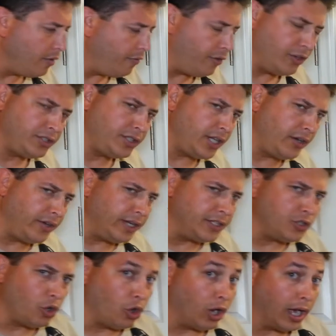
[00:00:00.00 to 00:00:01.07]
first
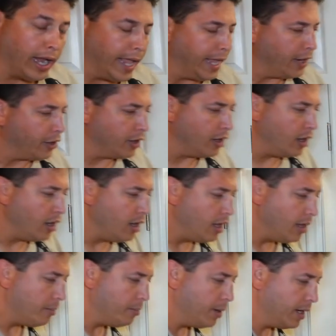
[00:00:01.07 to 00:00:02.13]
series or later.
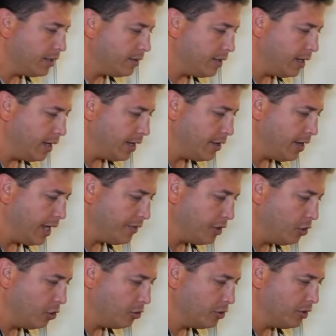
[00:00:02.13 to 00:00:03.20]
But you got
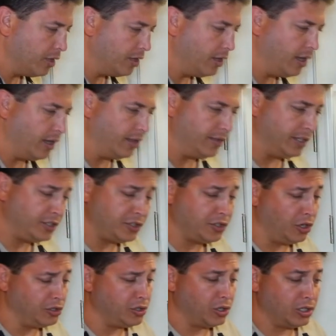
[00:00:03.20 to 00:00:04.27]
the little... this is
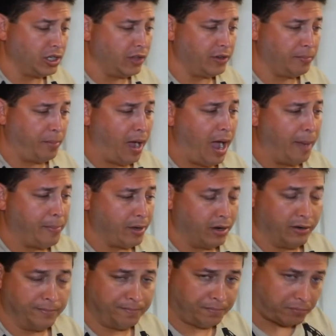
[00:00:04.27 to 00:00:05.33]
also another popular